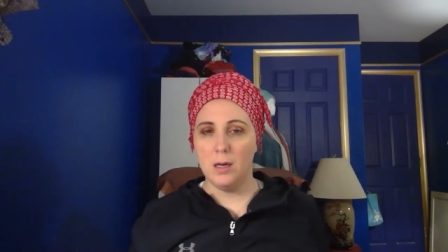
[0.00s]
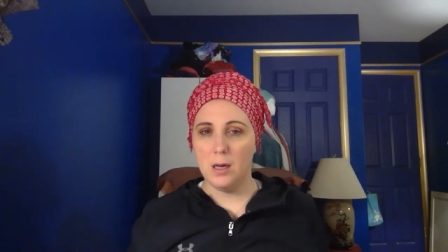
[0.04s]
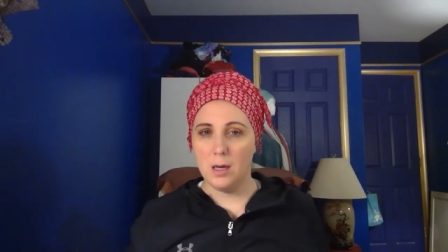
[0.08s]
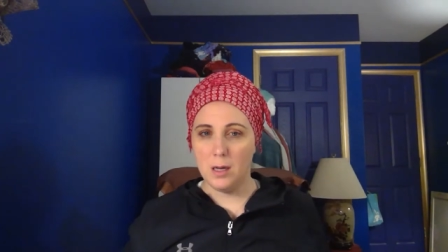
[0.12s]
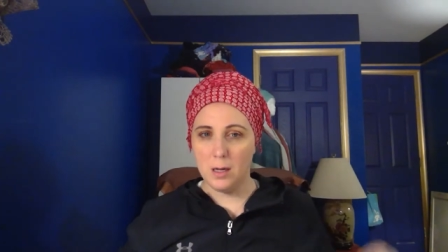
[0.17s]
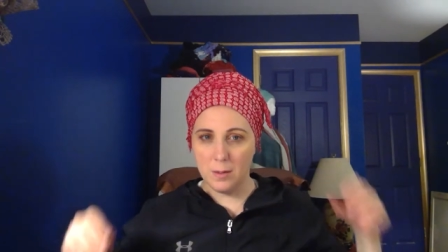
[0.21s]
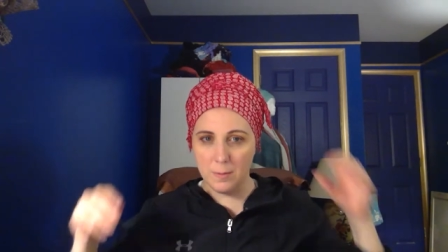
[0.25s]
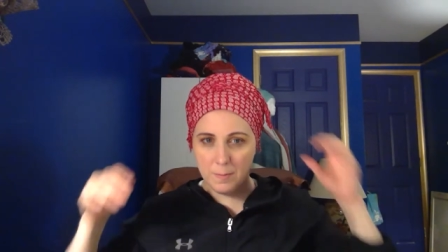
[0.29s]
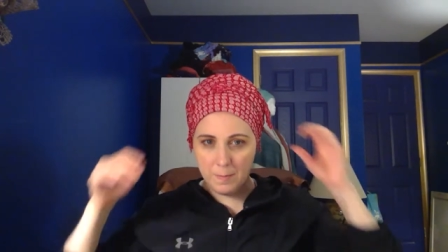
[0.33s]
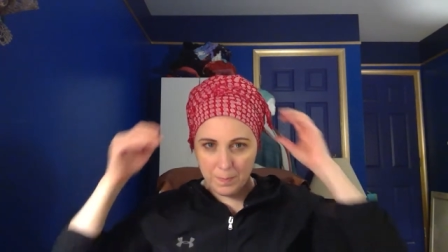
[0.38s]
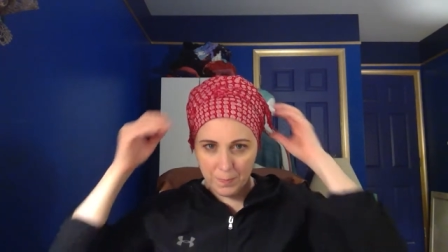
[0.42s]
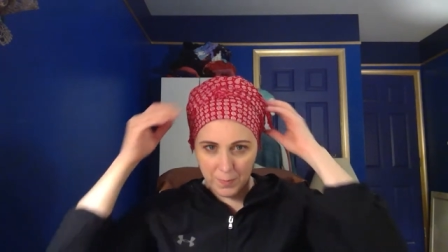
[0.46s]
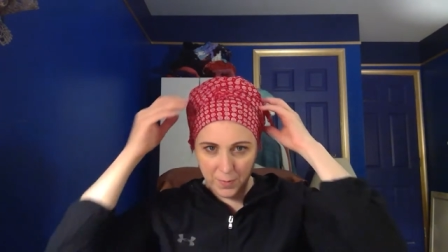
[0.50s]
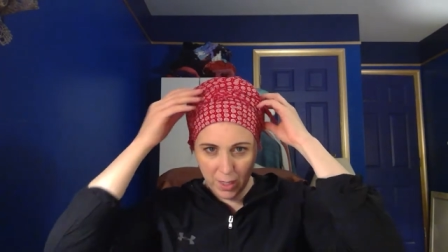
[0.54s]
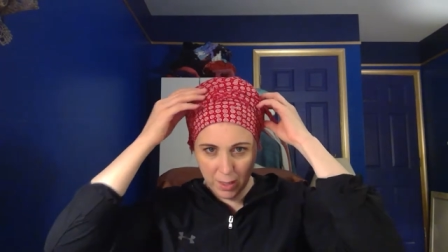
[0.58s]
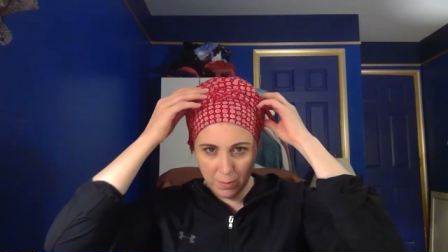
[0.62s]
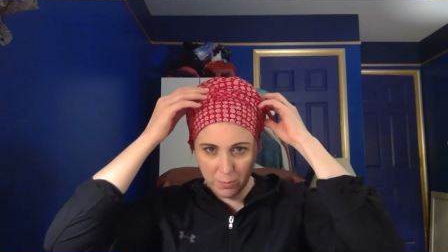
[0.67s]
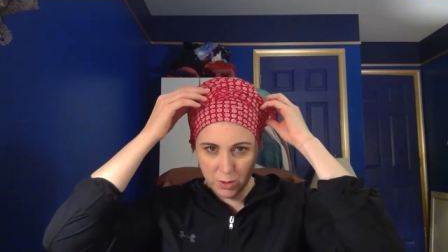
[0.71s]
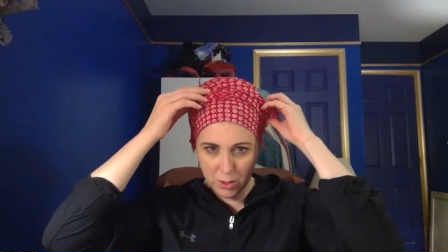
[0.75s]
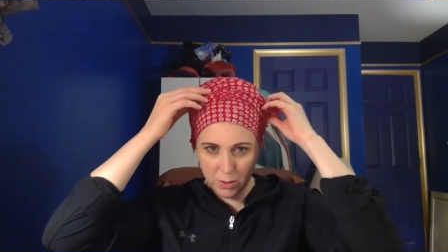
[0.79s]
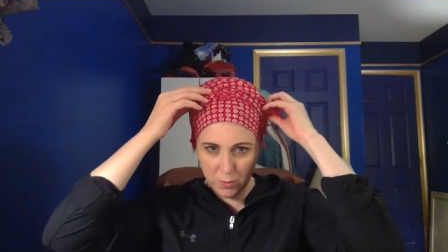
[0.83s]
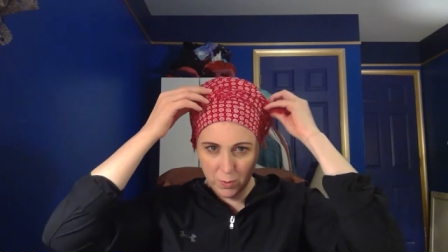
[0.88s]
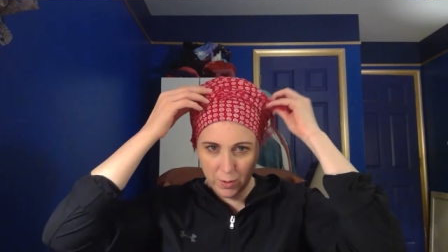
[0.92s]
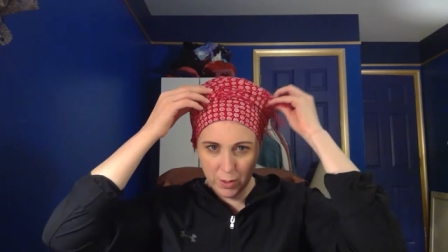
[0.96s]
Um,
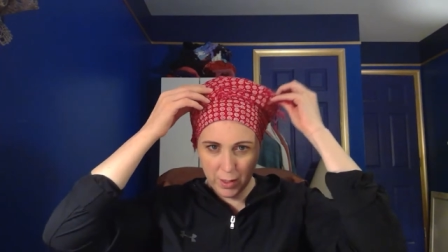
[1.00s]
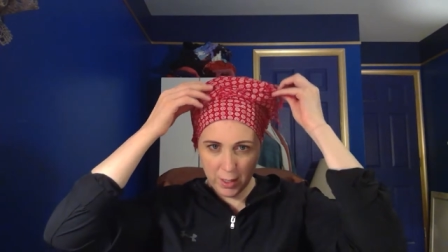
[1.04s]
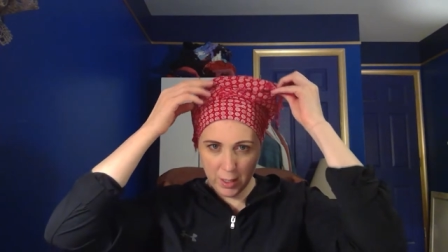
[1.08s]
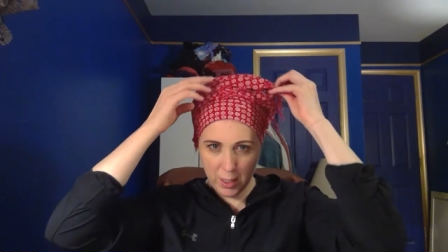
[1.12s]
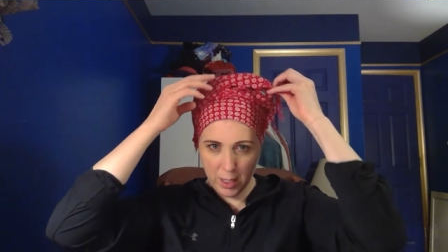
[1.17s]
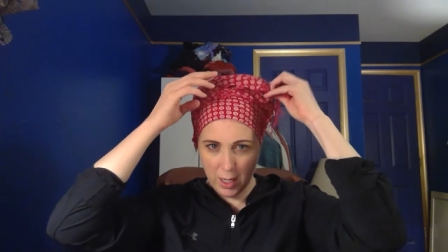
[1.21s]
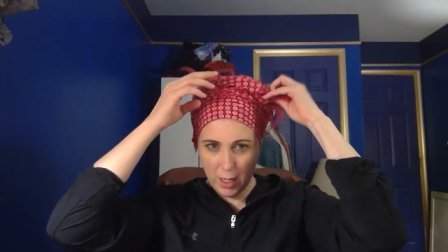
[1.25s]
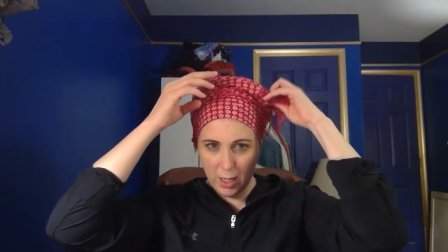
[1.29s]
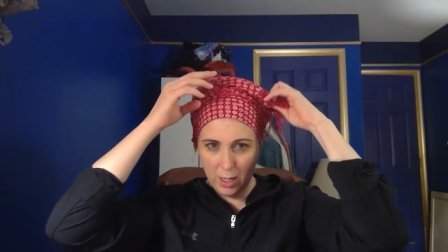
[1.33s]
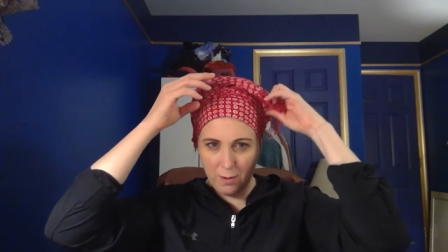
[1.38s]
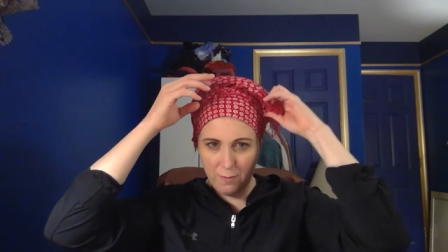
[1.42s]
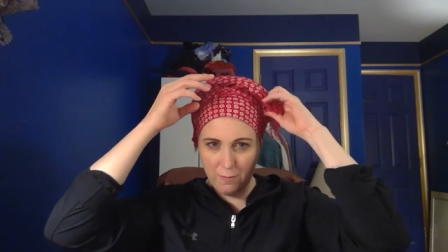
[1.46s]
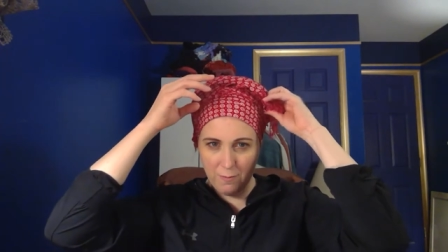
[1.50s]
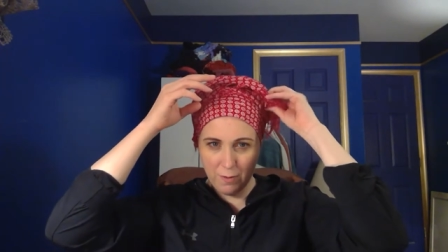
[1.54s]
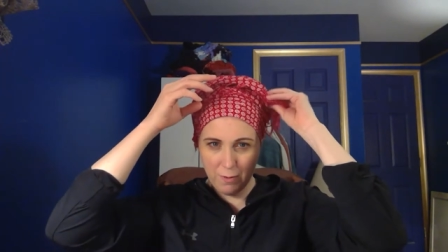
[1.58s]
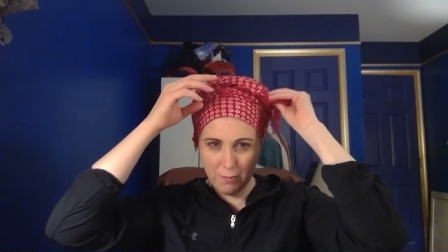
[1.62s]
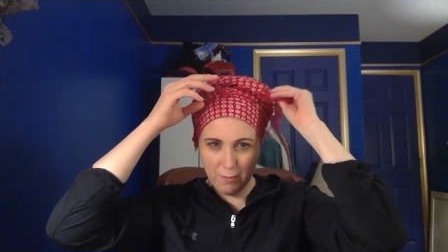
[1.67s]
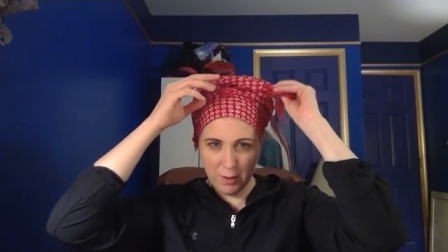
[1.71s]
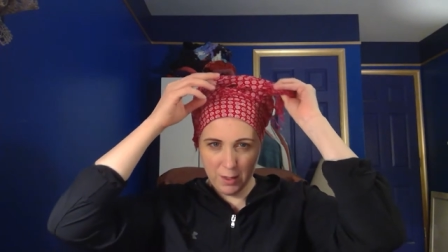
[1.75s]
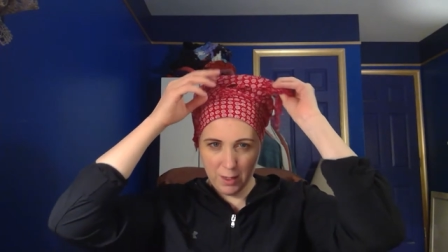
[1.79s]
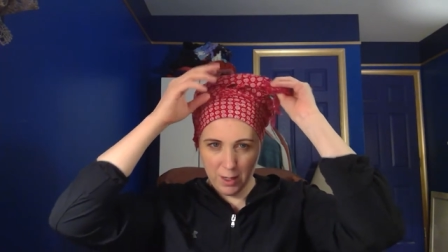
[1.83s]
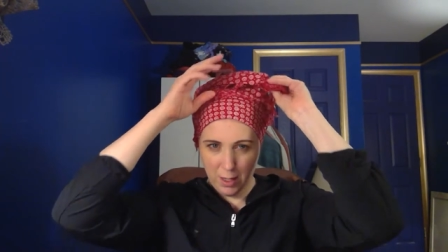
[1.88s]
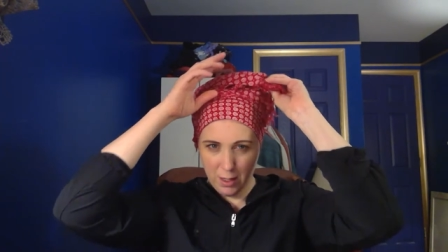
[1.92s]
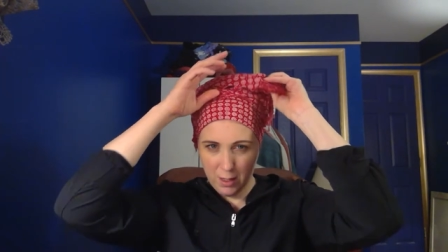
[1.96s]
I'm just wearing a
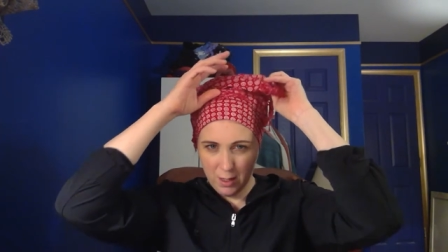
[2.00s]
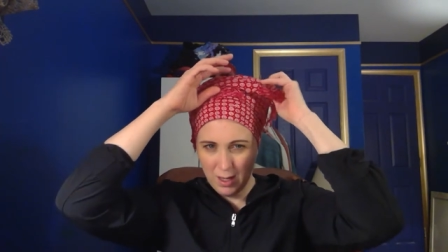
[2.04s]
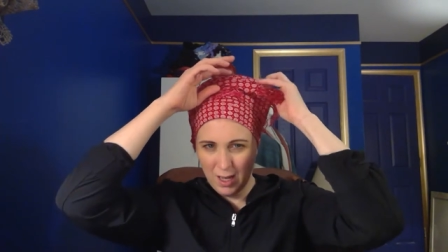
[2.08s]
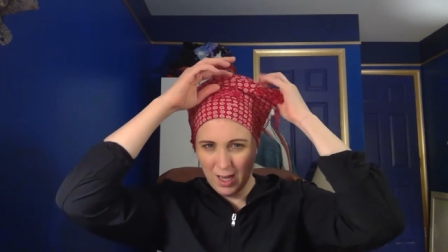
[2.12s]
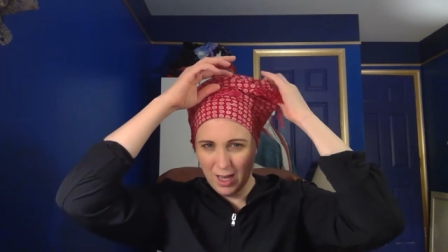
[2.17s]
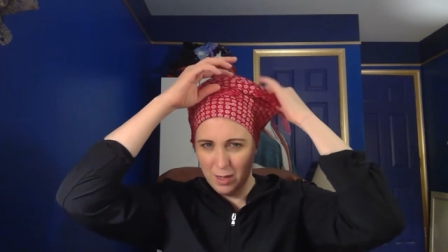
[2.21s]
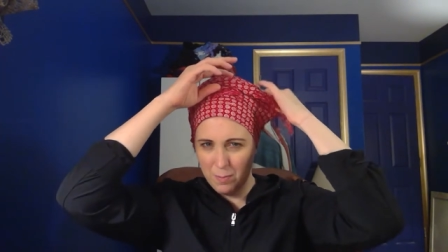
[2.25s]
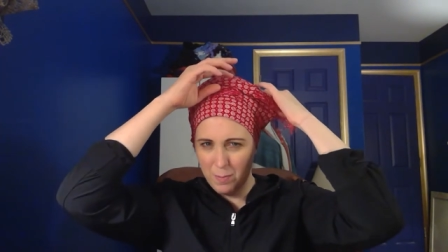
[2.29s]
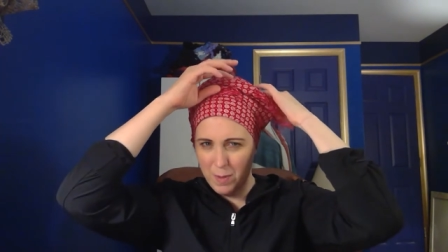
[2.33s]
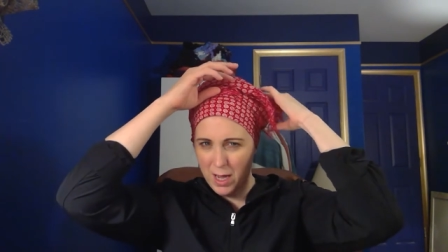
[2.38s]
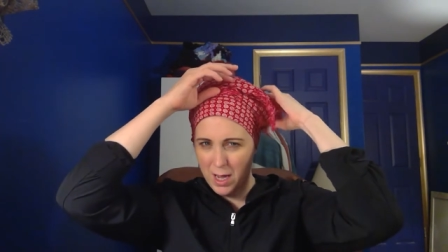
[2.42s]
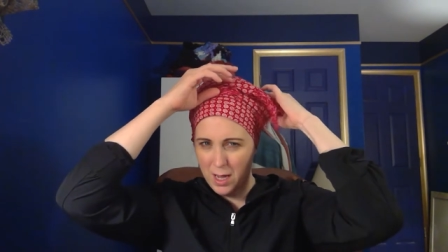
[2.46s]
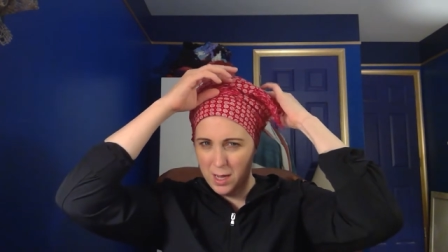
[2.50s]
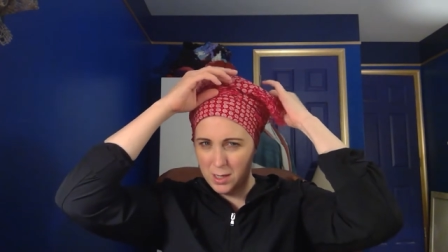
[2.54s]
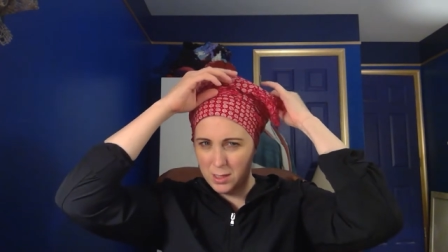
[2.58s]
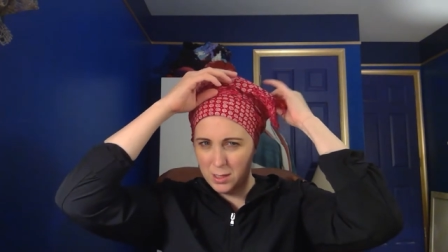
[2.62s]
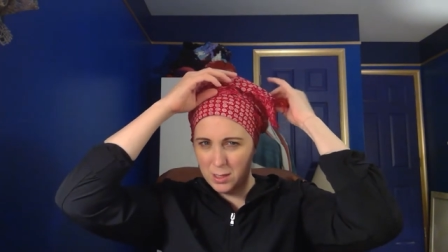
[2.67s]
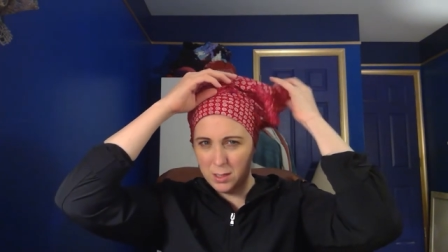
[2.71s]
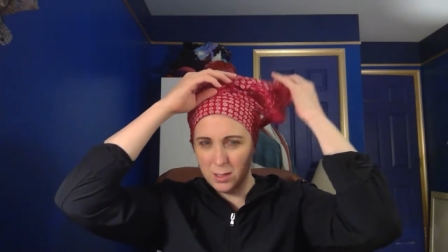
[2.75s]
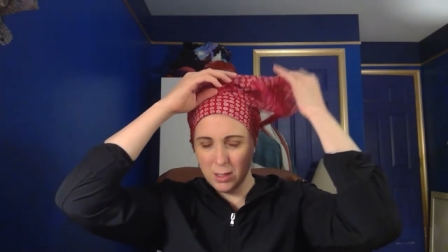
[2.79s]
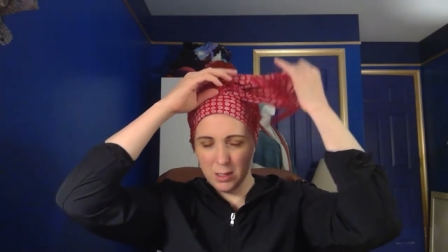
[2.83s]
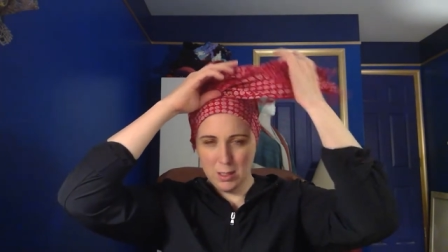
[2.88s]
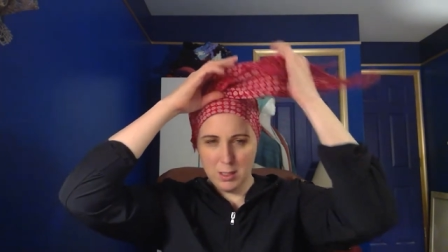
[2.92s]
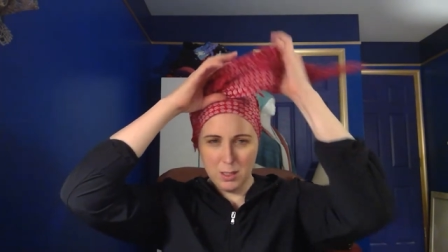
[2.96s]
velvet
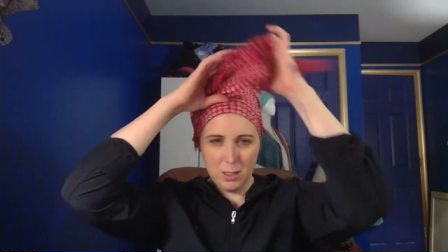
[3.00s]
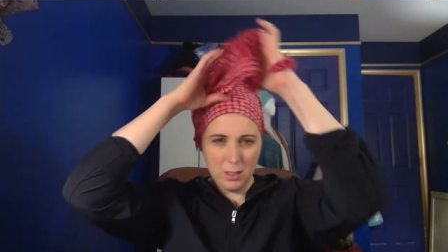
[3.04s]
headband